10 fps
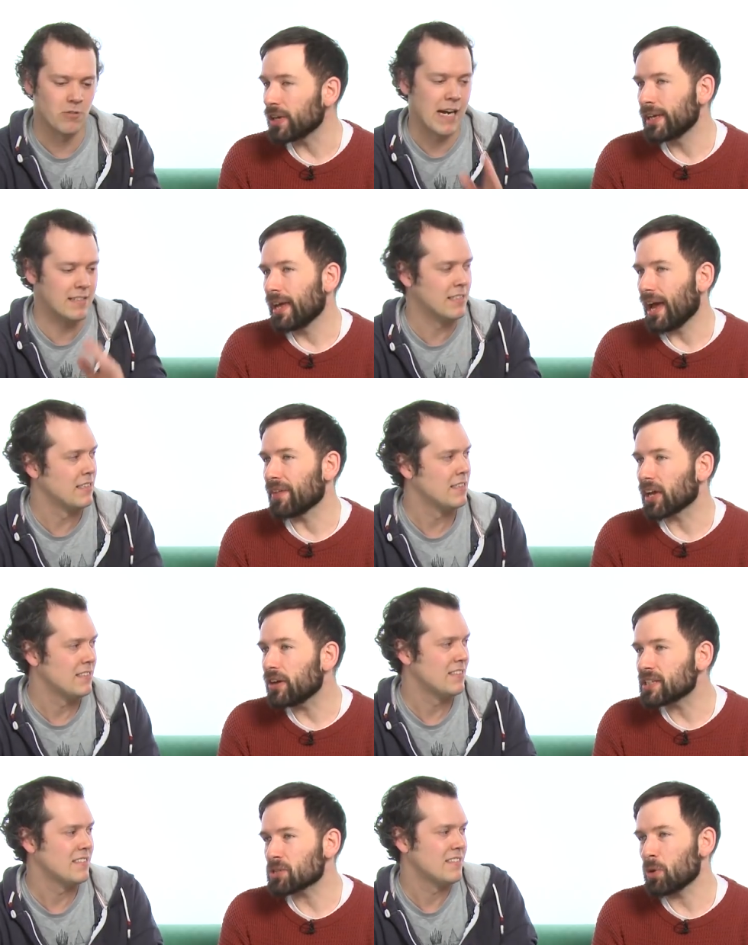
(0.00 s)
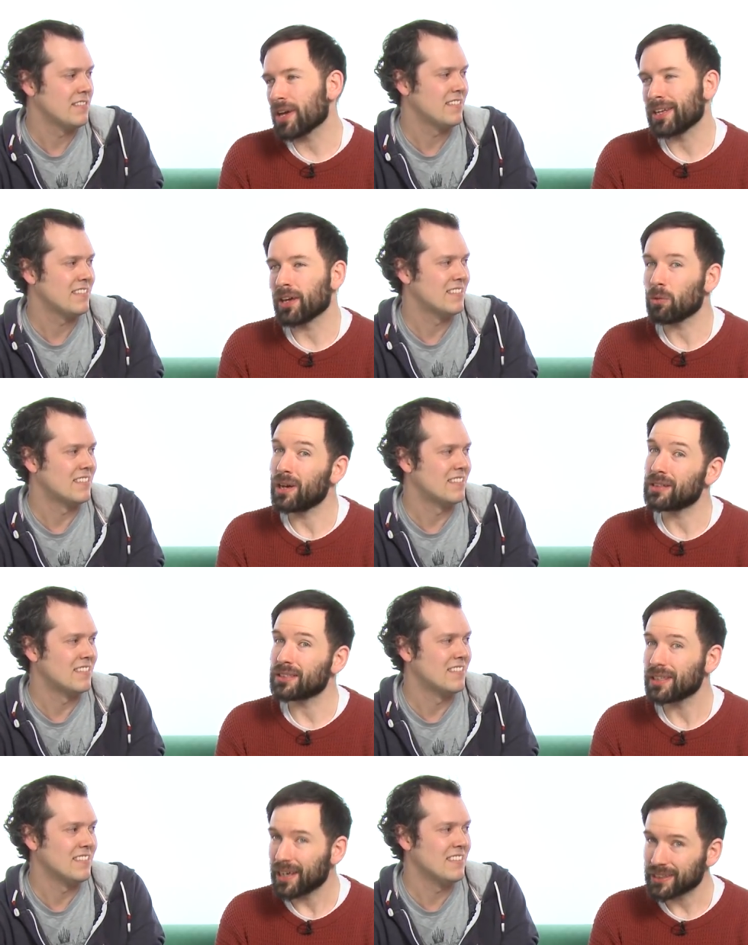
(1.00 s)
Speaker 1: Correct. And they go, it doesn't work. And you go, well,
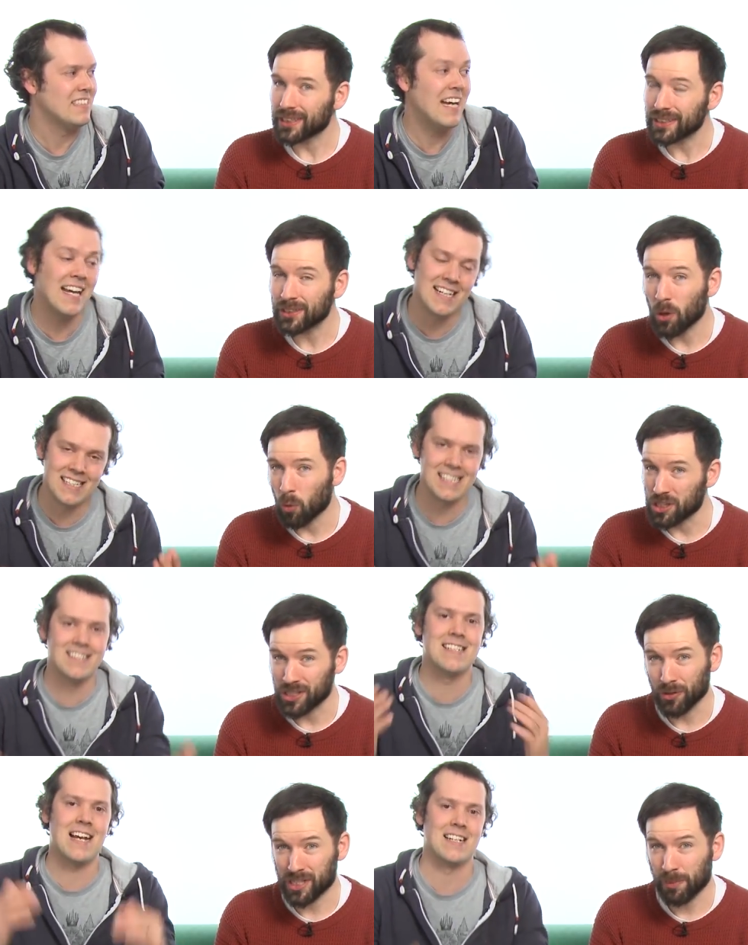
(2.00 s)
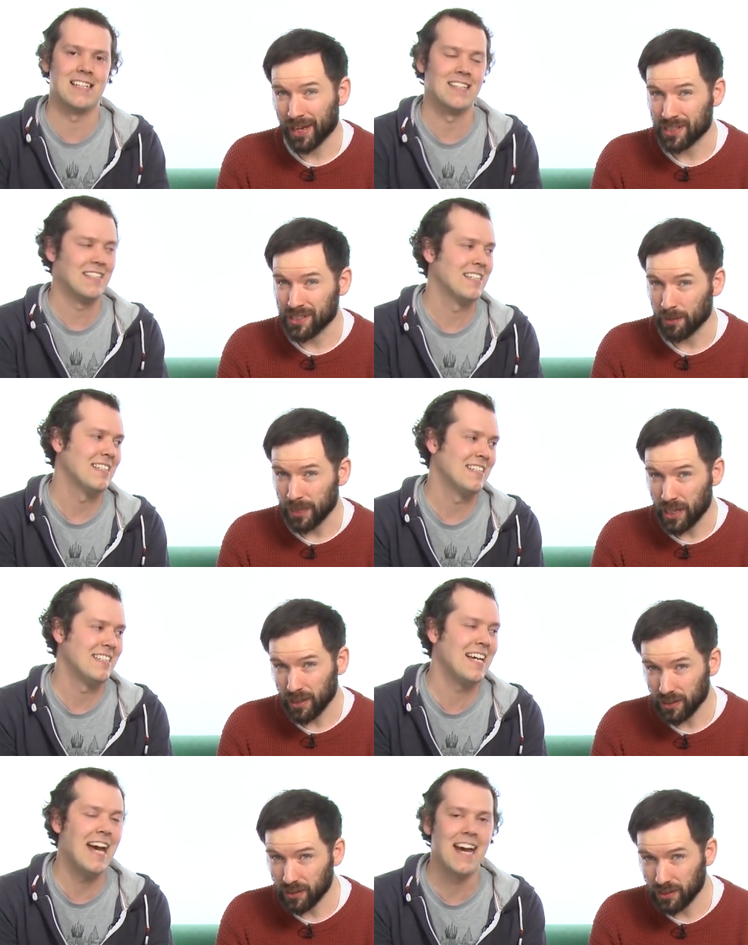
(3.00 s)
it's early access. Yeah, what did you expect, dummy?
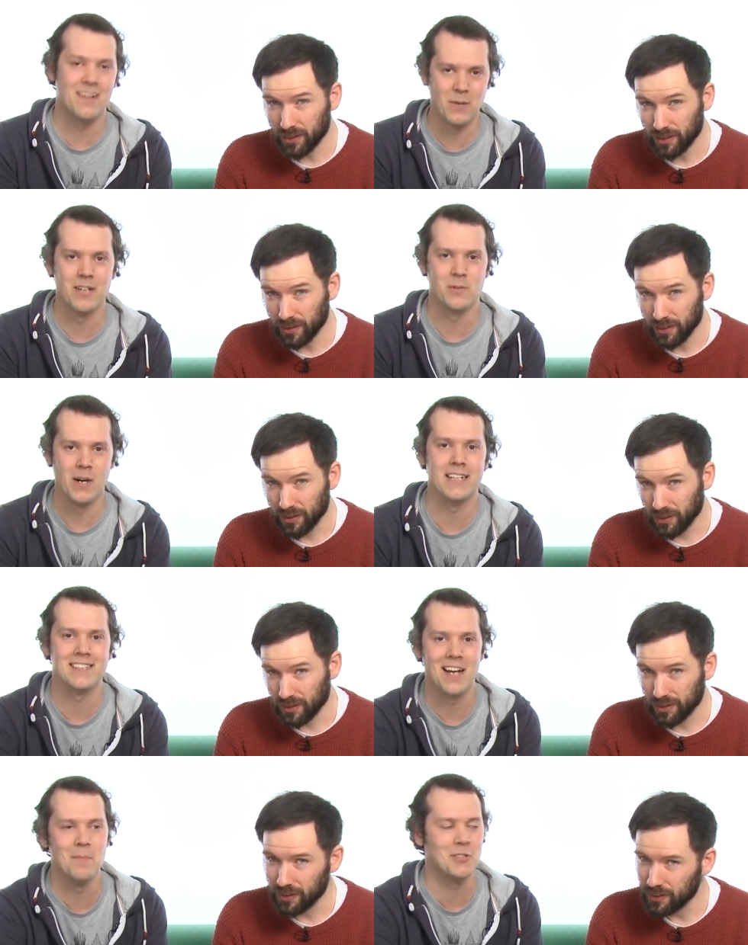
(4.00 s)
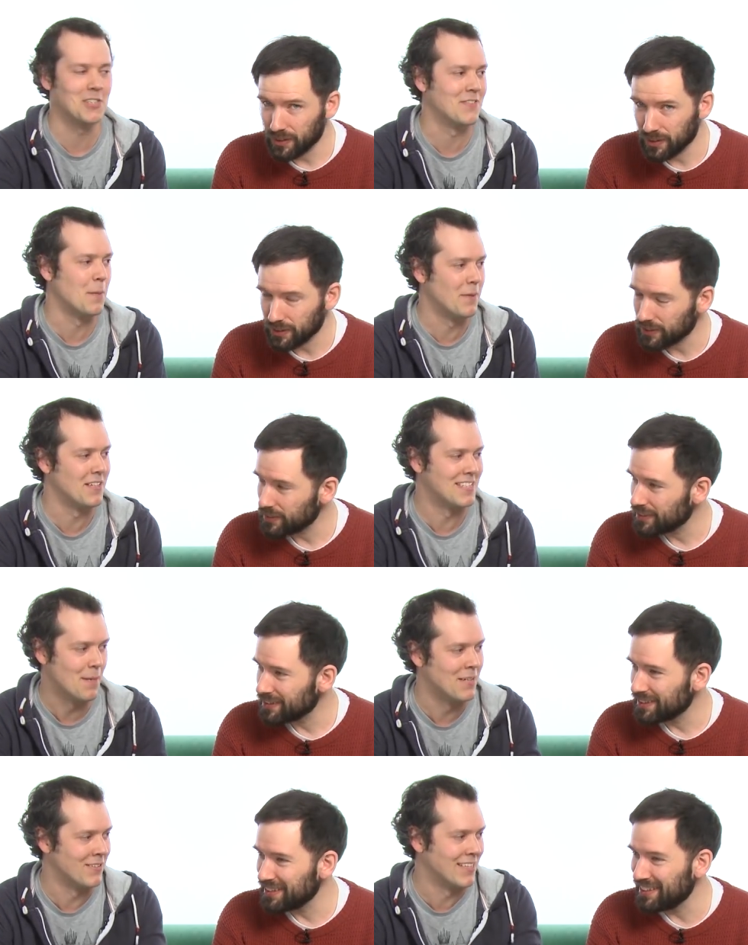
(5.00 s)
Speaker 2: Yeah, well, quite. I'm not sure if they'll put the
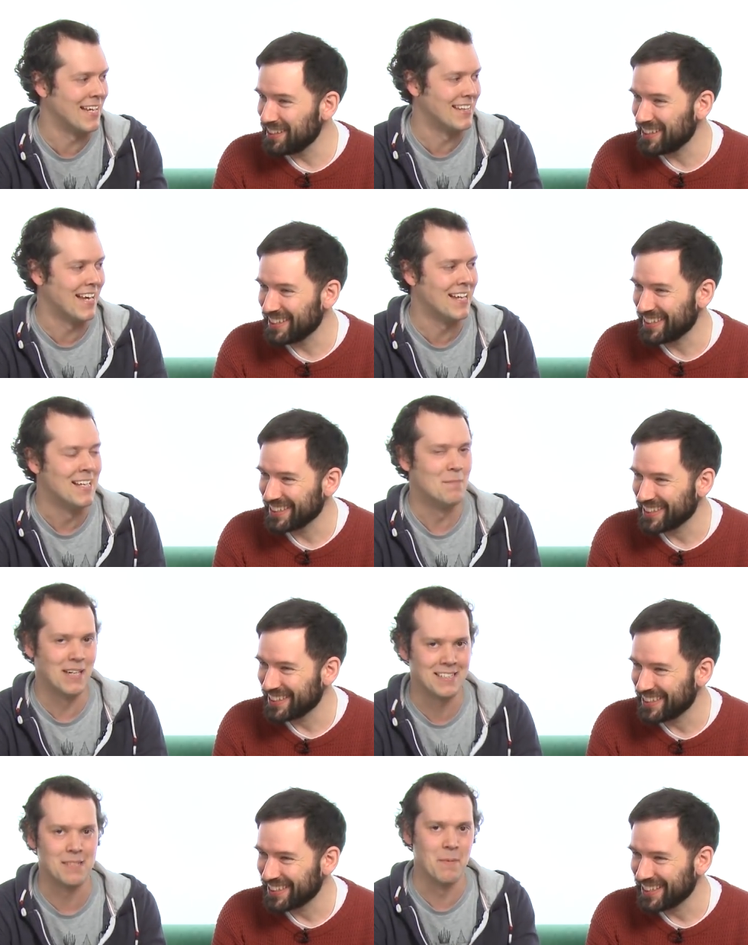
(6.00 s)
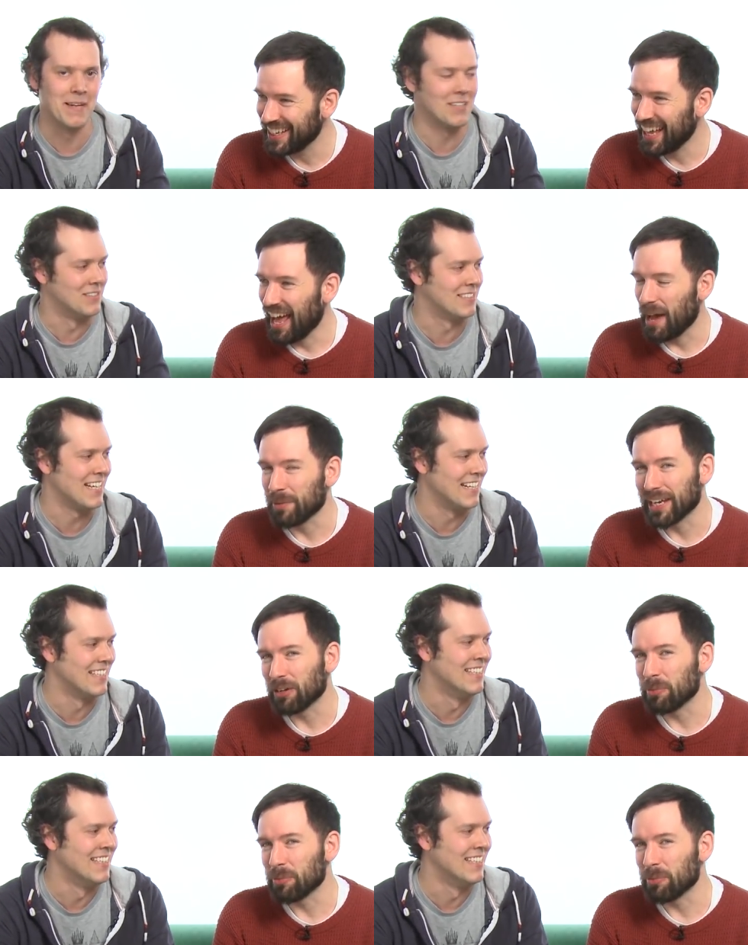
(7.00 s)
dummy on the end there. Might seem a bit condescending. I mean,